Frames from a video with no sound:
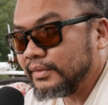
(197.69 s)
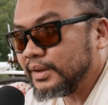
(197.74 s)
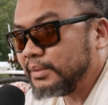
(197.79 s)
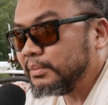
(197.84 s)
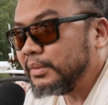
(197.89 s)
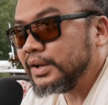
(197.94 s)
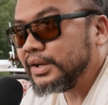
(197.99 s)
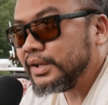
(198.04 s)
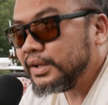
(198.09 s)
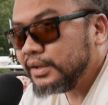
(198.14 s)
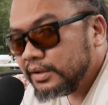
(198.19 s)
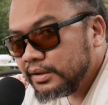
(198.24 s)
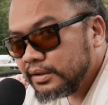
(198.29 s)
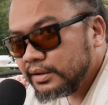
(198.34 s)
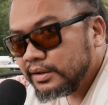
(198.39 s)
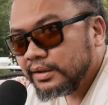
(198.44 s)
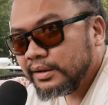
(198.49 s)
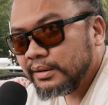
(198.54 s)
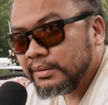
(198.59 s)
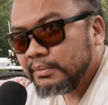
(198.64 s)
Money?
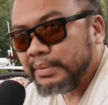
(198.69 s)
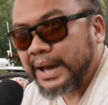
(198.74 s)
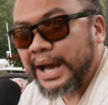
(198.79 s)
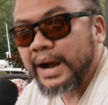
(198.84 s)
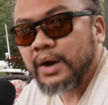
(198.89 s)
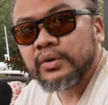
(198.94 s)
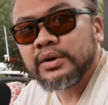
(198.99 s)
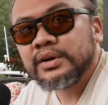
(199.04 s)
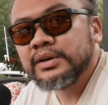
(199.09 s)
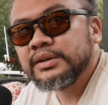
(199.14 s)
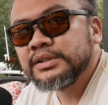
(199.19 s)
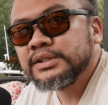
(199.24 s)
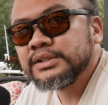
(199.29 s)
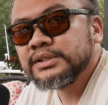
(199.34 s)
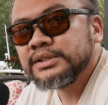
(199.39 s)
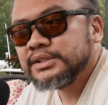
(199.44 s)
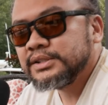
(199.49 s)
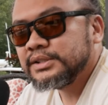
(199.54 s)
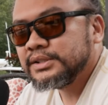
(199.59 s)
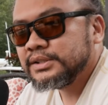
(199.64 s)
Power?
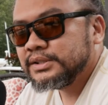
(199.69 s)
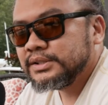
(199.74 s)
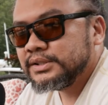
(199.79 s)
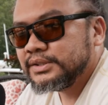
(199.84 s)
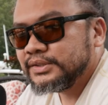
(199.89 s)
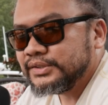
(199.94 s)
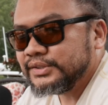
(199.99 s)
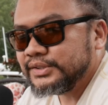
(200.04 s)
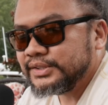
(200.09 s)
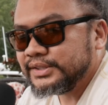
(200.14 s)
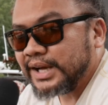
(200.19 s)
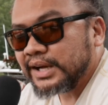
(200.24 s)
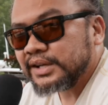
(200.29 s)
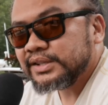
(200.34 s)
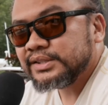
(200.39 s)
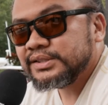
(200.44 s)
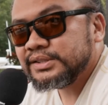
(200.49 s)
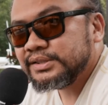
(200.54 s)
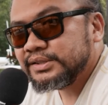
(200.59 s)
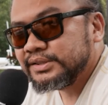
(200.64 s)

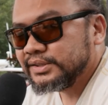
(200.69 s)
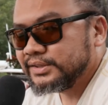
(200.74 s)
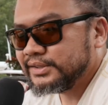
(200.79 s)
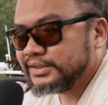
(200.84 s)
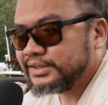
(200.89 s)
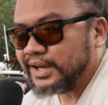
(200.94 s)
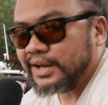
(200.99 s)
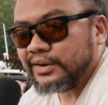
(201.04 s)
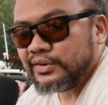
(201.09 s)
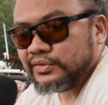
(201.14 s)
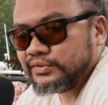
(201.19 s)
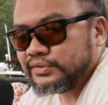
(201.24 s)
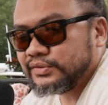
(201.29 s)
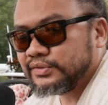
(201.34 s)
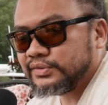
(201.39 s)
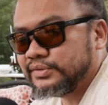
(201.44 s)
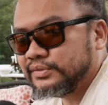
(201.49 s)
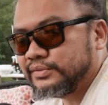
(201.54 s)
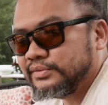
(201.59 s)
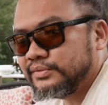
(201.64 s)
Sex?
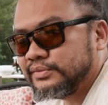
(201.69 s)
Titles?